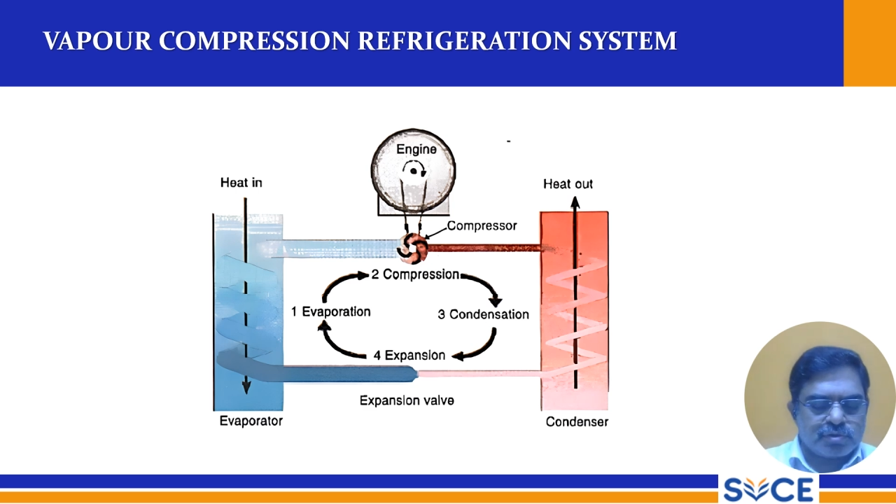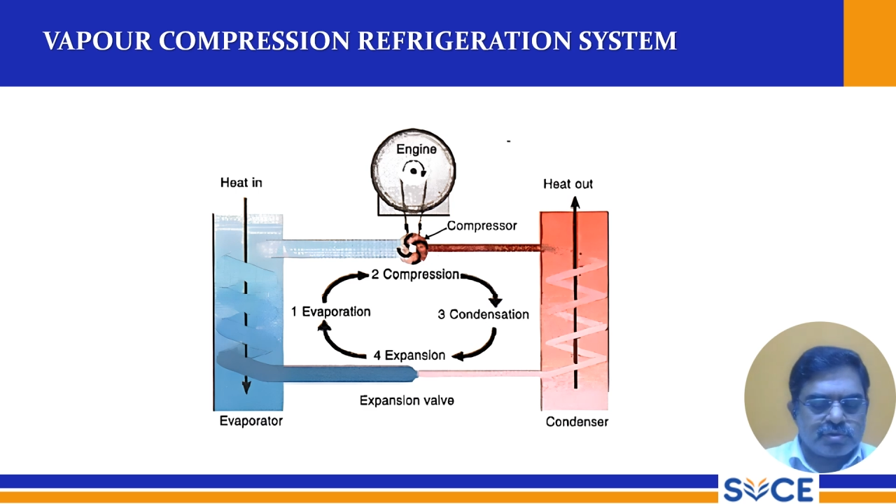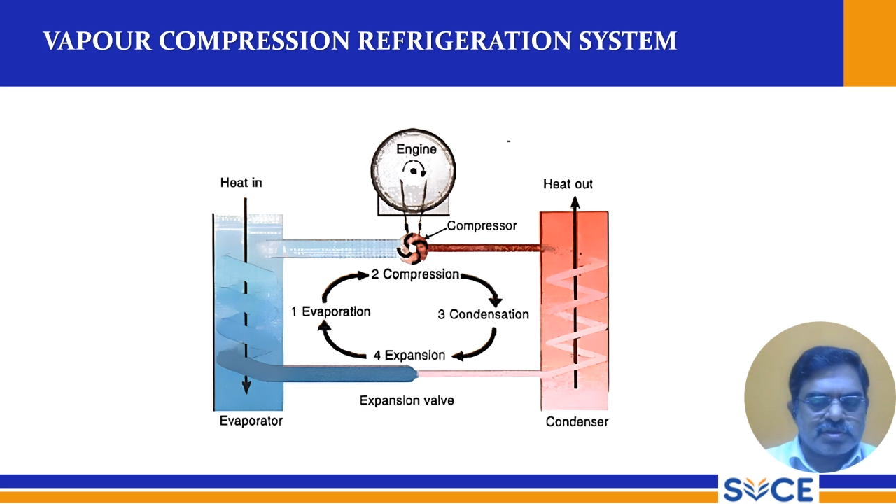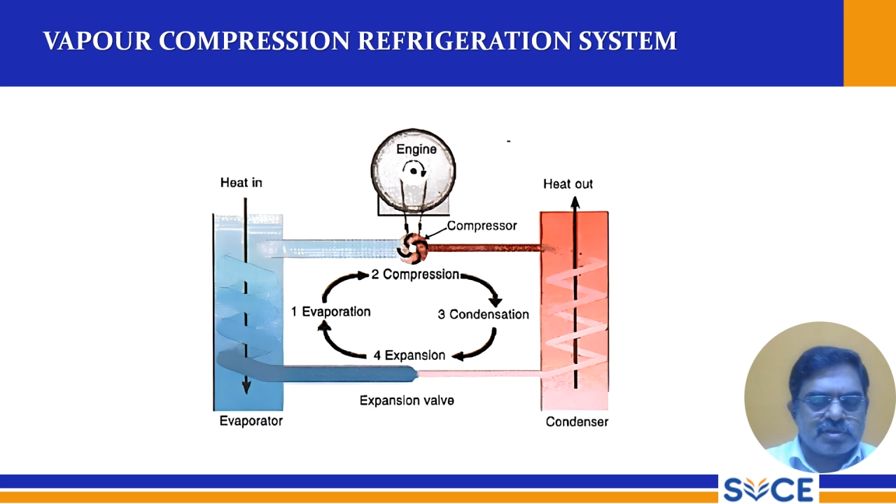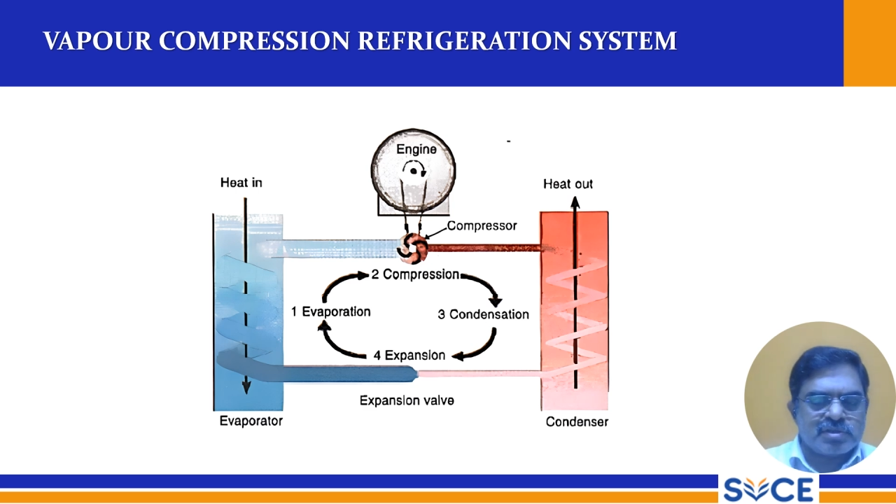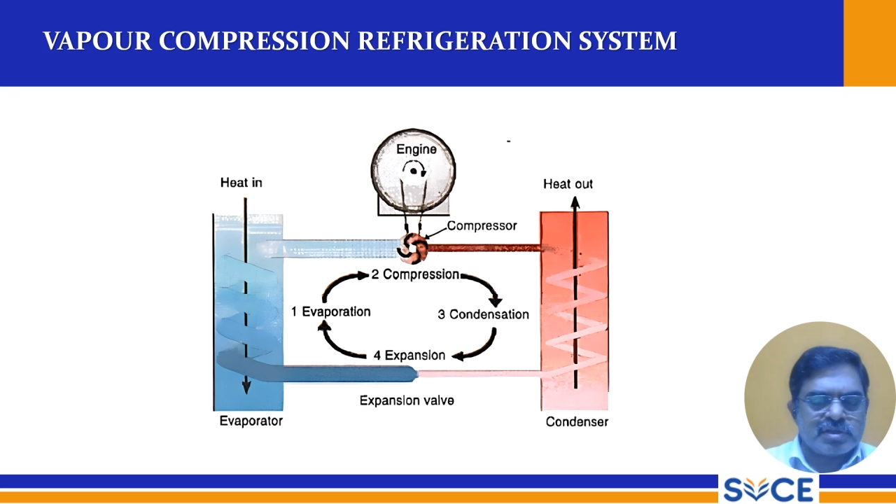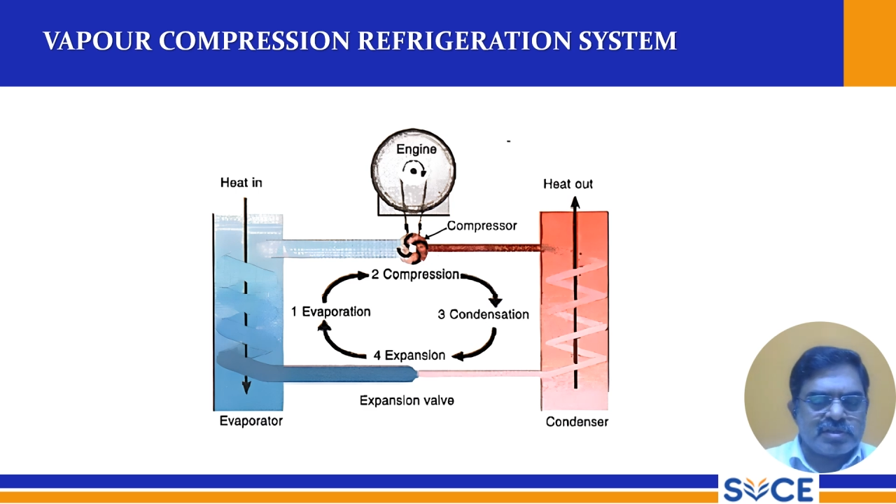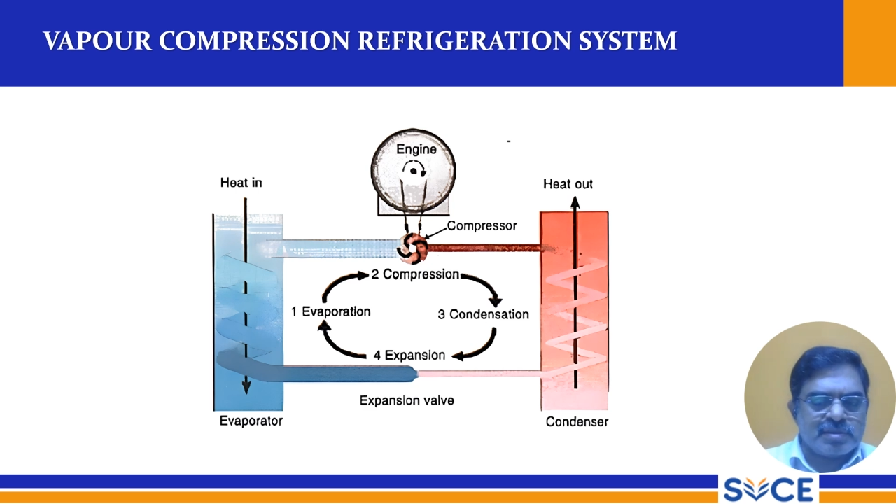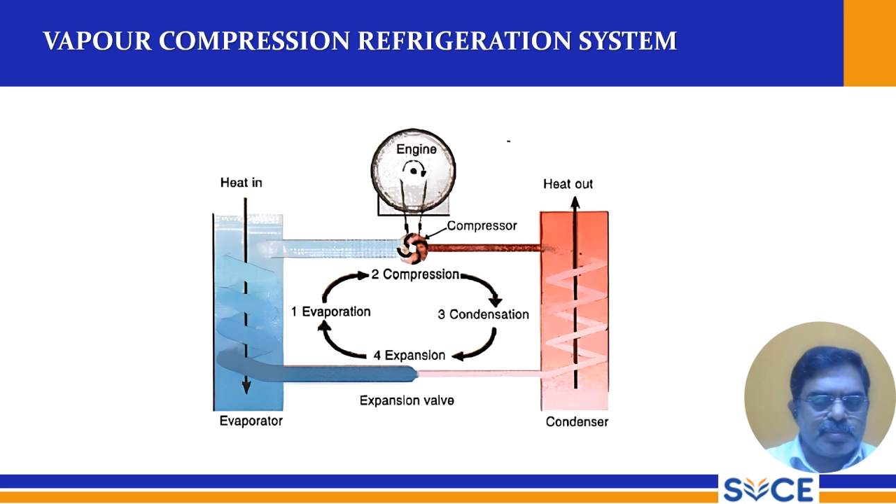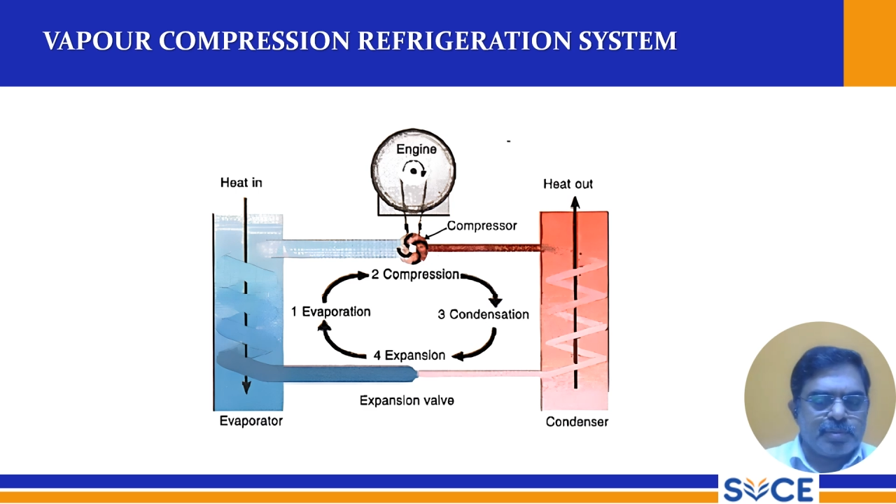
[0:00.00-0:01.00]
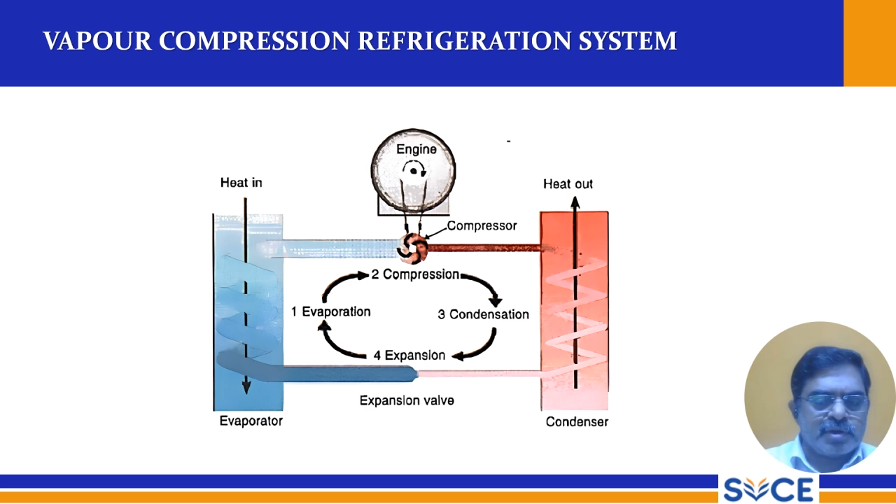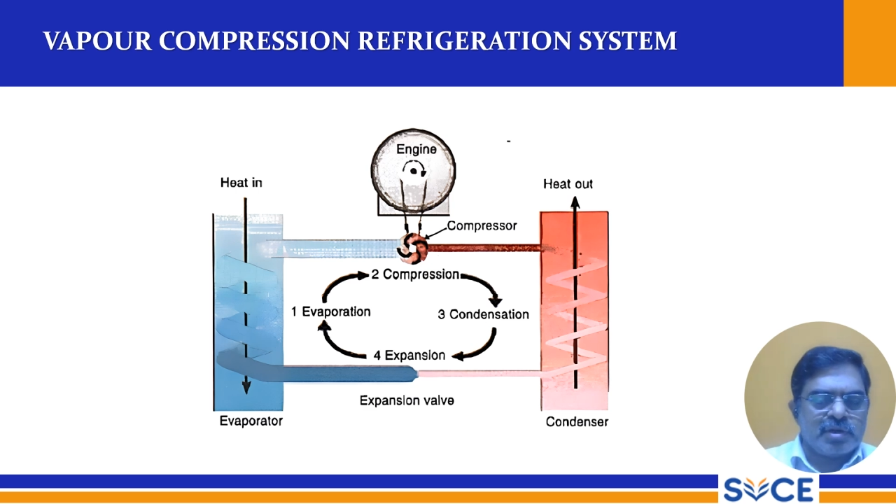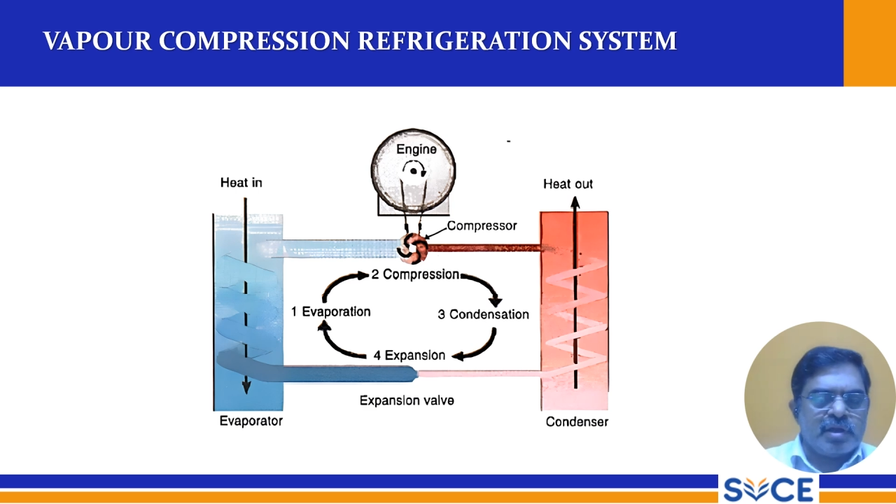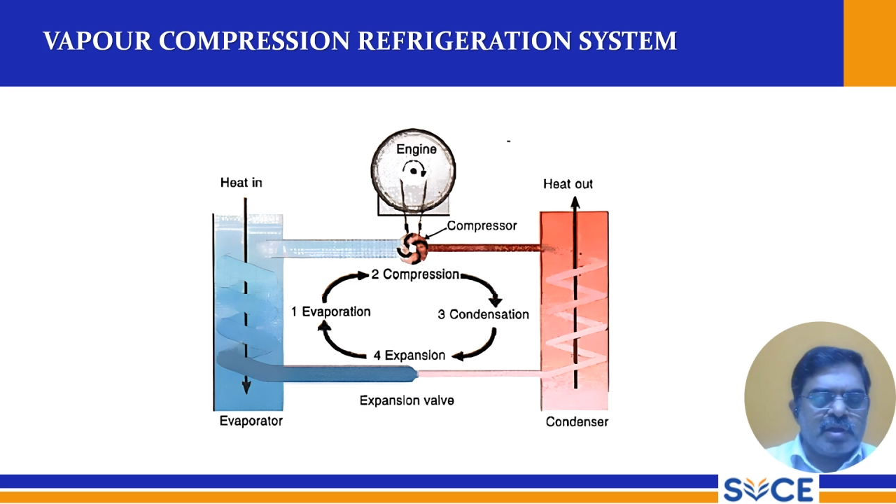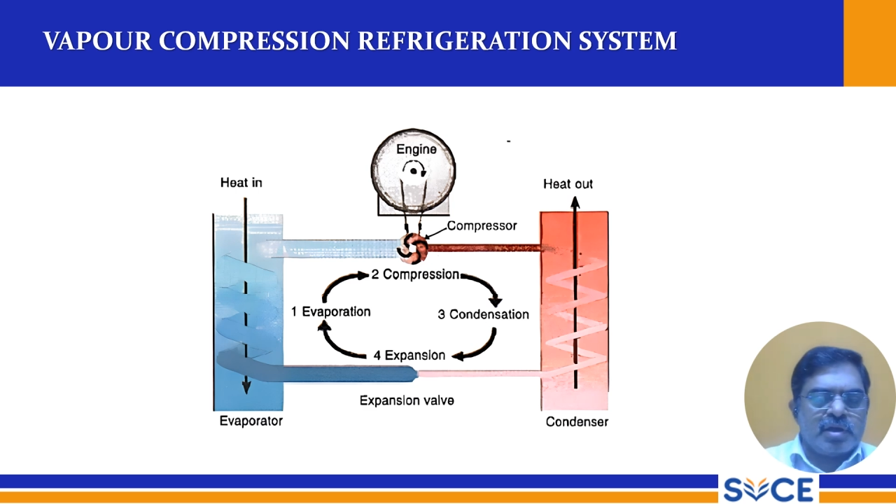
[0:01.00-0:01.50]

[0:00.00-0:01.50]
So this is a simple